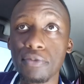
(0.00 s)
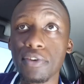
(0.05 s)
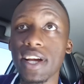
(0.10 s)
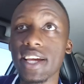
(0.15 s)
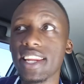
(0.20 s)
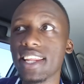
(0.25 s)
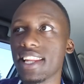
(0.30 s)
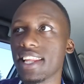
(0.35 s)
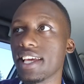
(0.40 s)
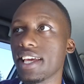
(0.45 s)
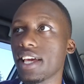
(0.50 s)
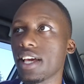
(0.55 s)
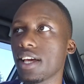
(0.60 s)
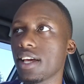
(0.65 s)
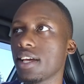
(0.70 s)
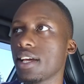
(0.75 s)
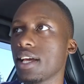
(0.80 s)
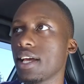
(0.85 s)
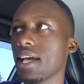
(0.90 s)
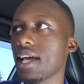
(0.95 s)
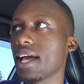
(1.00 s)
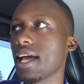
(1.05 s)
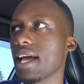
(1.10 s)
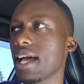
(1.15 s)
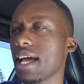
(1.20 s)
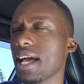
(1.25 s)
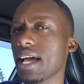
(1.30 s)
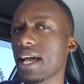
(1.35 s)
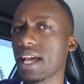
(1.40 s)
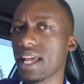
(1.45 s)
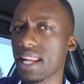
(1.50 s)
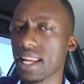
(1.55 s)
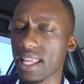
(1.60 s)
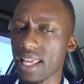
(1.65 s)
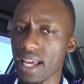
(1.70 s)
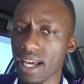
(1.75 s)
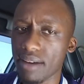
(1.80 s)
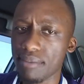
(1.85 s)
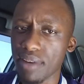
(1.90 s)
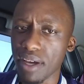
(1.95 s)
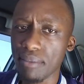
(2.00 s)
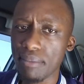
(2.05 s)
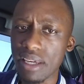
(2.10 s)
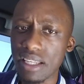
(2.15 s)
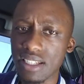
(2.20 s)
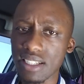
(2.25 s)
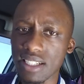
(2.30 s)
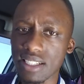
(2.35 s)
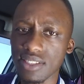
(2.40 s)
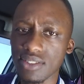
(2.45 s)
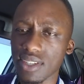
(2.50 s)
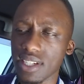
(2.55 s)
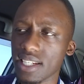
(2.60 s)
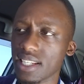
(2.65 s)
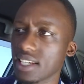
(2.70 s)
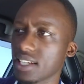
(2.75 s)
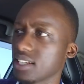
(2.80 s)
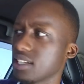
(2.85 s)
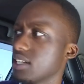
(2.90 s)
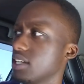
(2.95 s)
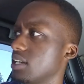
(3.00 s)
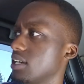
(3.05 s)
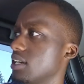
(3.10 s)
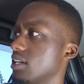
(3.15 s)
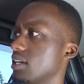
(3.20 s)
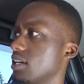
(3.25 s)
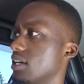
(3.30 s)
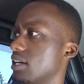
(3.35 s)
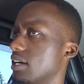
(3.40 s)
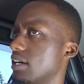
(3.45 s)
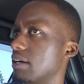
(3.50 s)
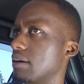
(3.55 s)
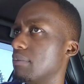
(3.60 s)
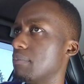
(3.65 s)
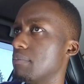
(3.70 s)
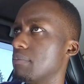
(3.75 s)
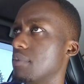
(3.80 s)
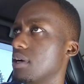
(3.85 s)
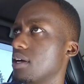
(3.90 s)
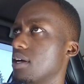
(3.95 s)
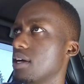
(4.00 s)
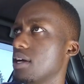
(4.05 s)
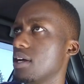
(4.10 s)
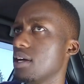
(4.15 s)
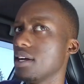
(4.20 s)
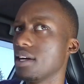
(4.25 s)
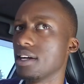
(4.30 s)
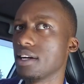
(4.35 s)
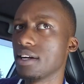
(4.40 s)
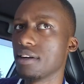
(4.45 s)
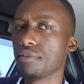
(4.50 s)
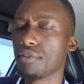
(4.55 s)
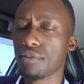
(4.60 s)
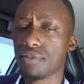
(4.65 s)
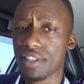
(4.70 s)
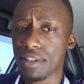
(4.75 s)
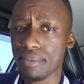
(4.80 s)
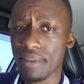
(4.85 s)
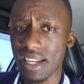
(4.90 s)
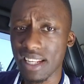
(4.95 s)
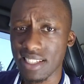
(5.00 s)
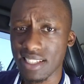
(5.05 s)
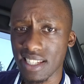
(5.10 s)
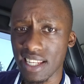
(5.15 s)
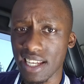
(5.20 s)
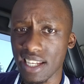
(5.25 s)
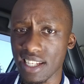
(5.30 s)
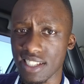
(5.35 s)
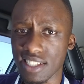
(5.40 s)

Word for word: finally here, and yeah, my meeting is running um, uh, 15 minutes late.